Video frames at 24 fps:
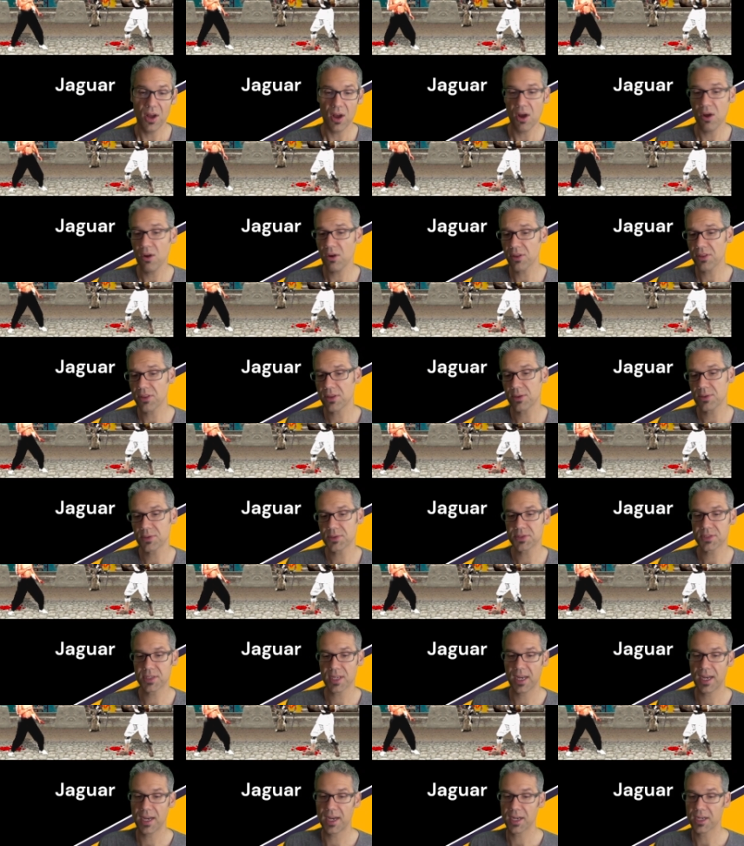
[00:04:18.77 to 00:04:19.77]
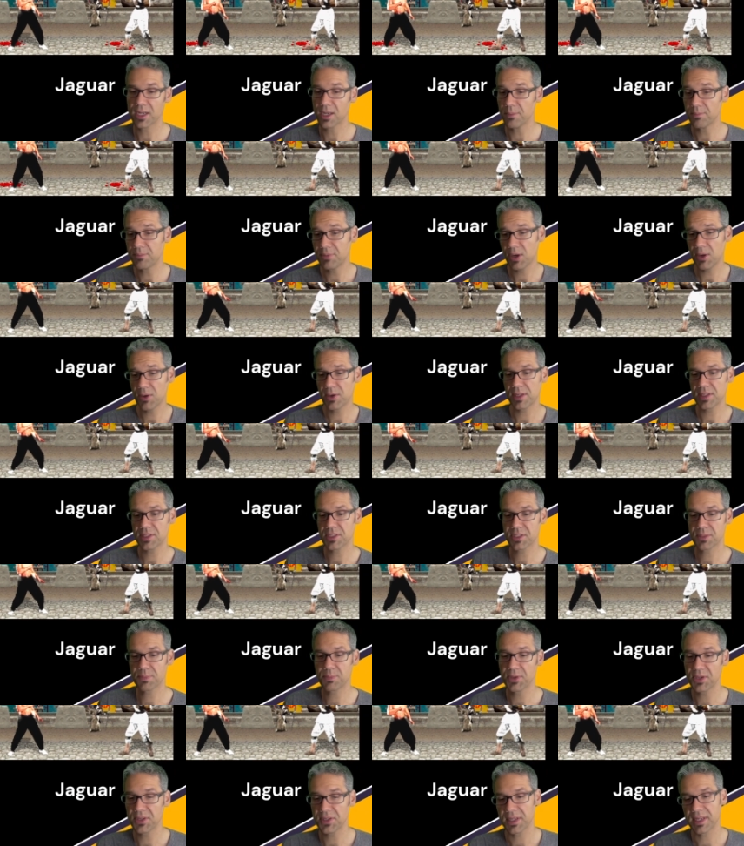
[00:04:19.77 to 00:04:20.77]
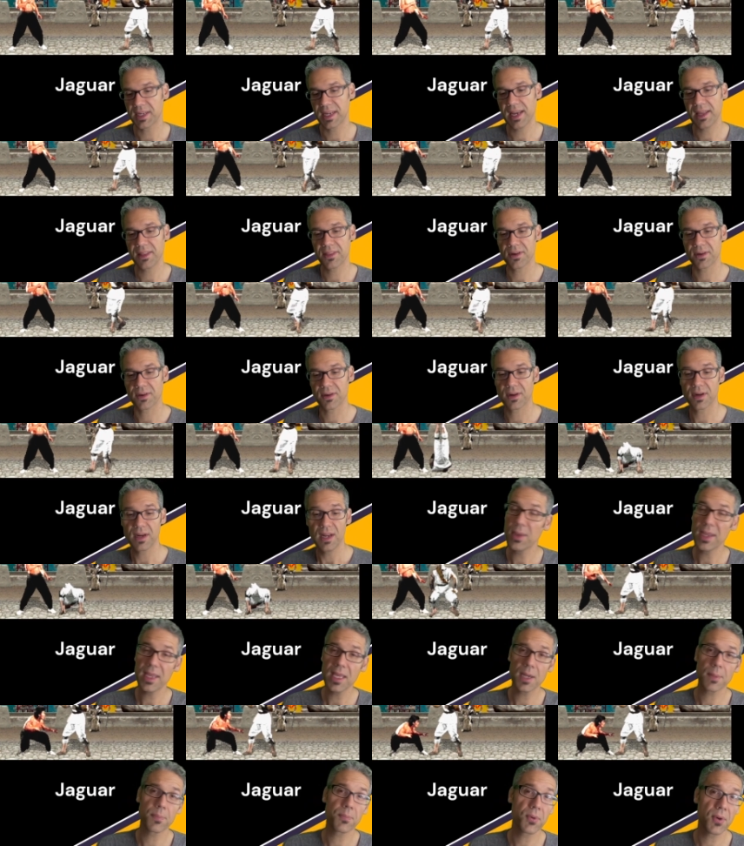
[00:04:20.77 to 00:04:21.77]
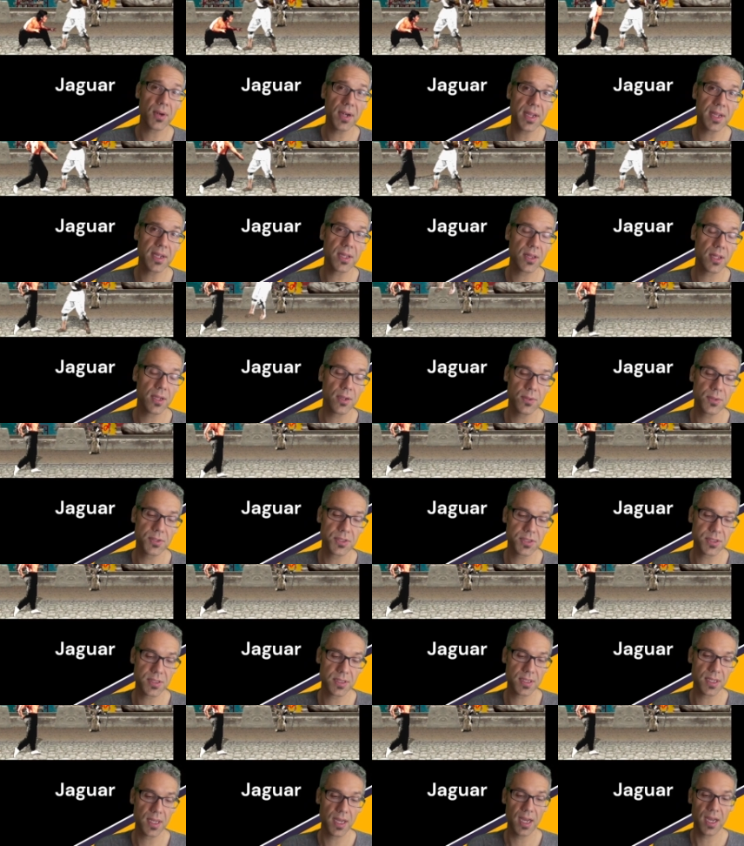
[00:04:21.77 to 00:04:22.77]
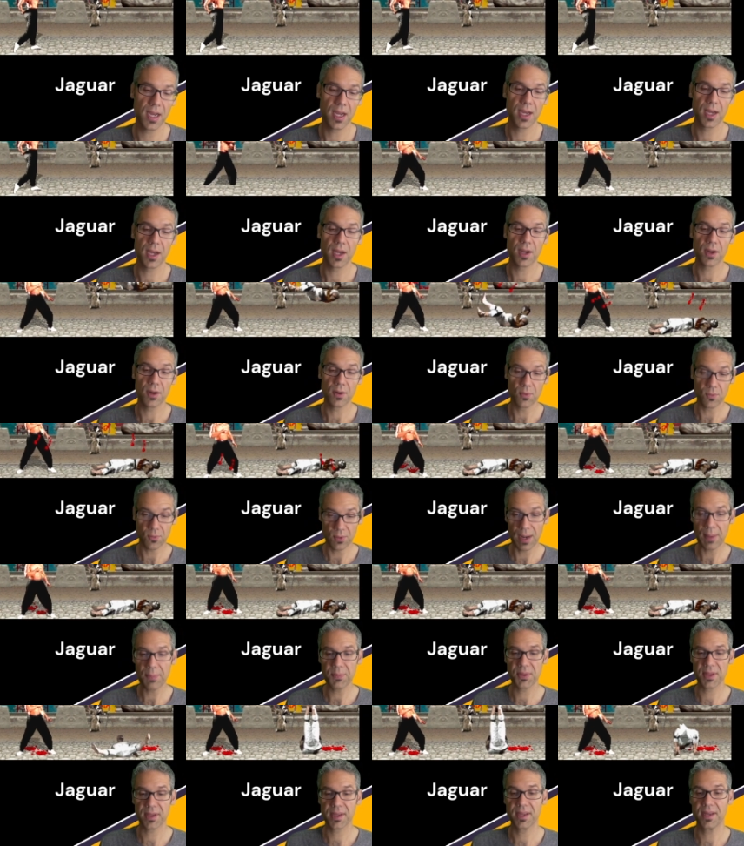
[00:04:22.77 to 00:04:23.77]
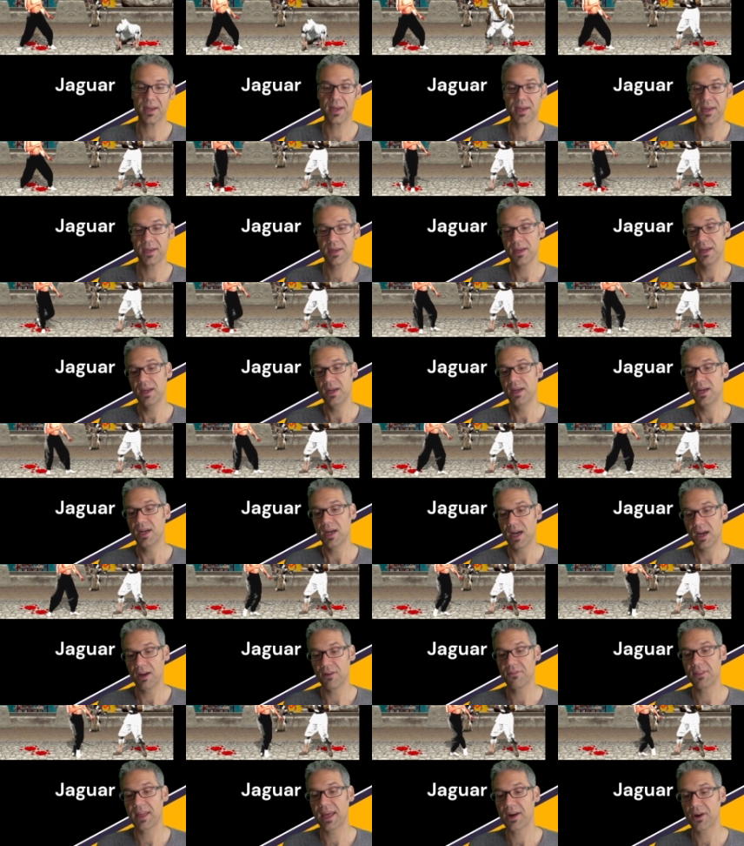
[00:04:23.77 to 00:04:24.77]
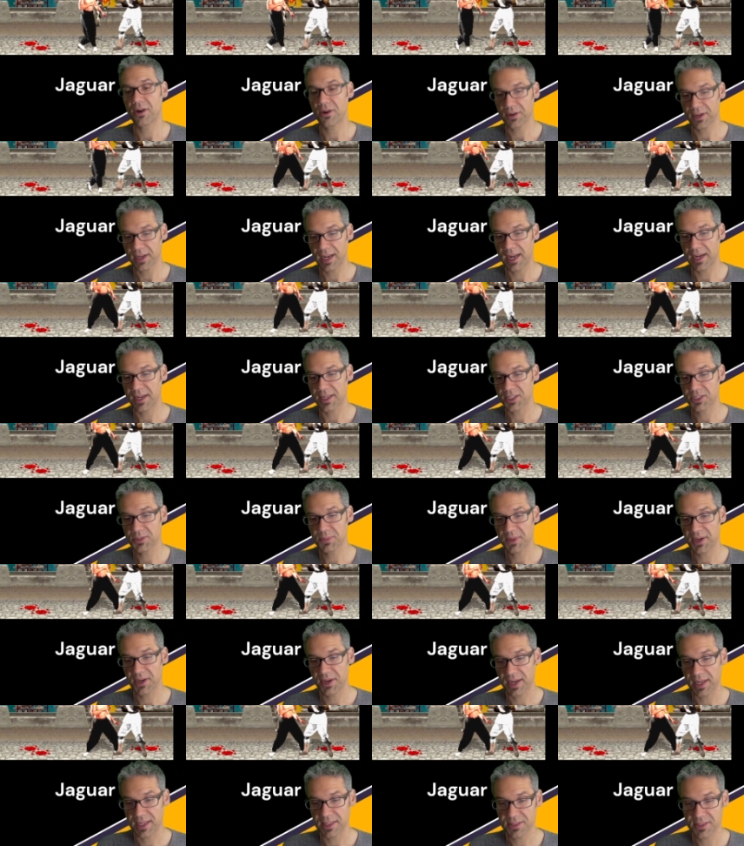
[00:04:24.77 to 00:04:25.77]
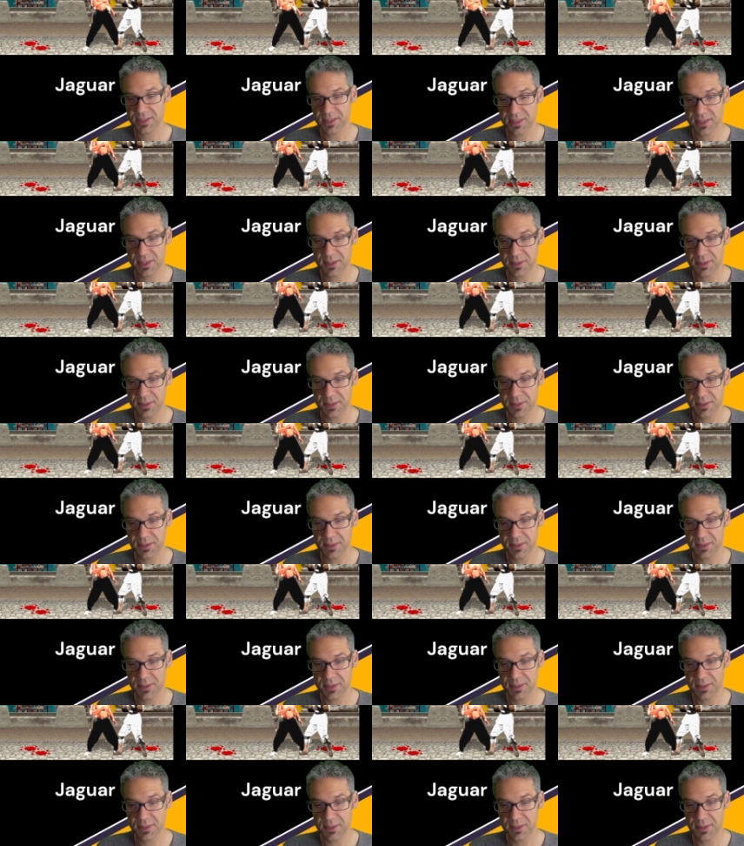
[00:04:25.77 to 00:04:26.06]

all of those components put together, and we get a pretty close replica of that arcade experience.